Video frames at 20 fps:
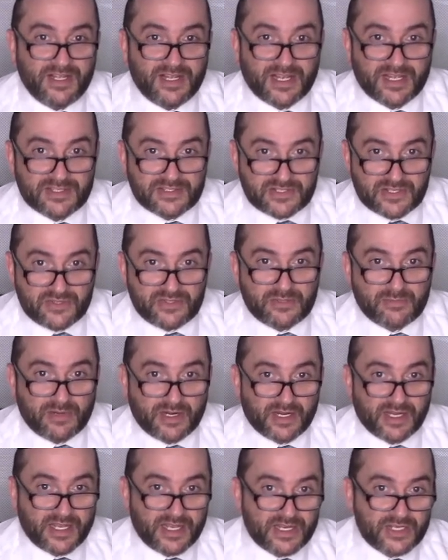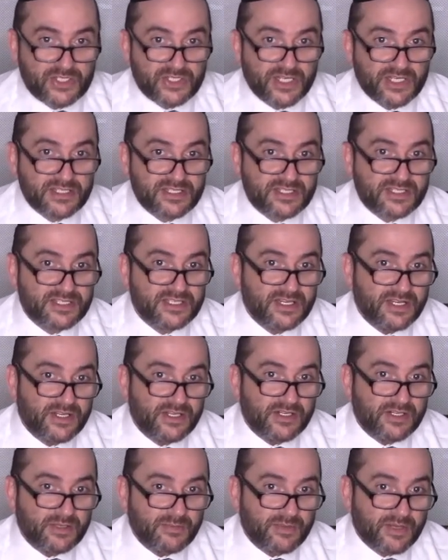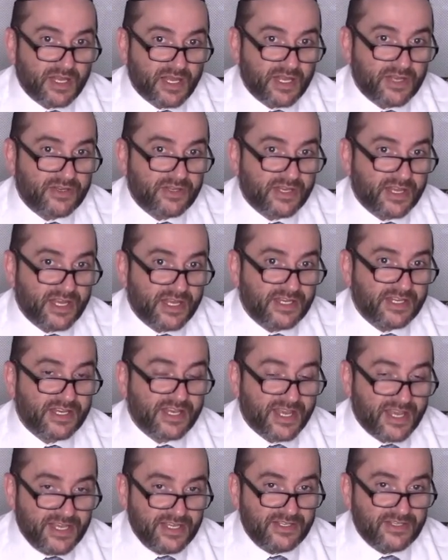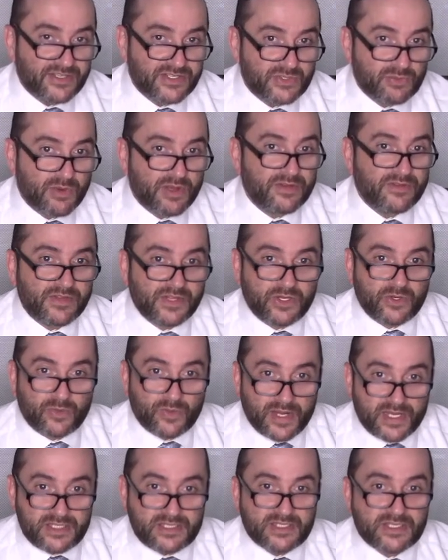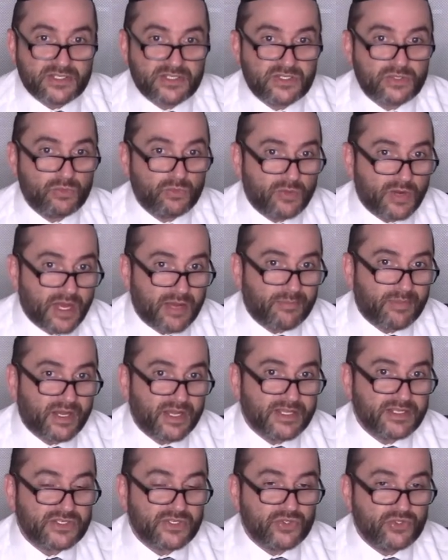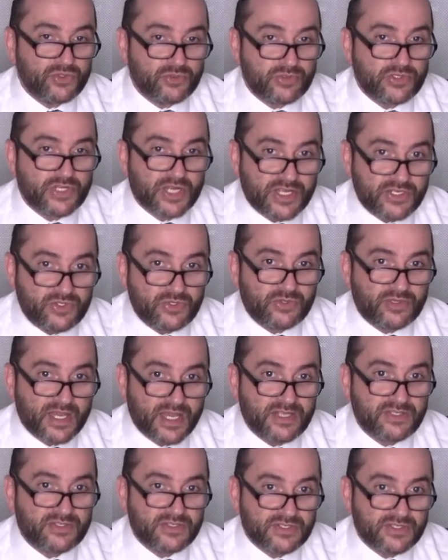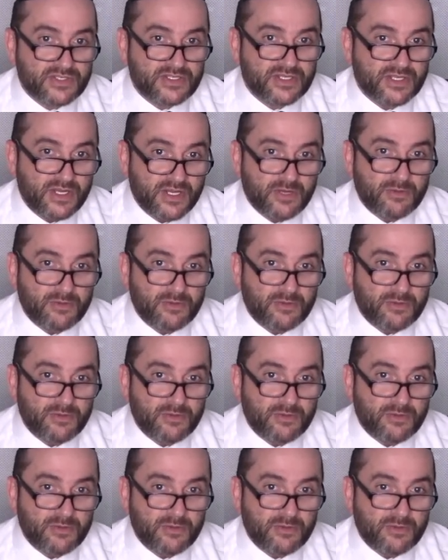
And so the Marcheshes, Rabbi Chanoch Henoch Egus, one of the greatest rabbis and Jewish educators,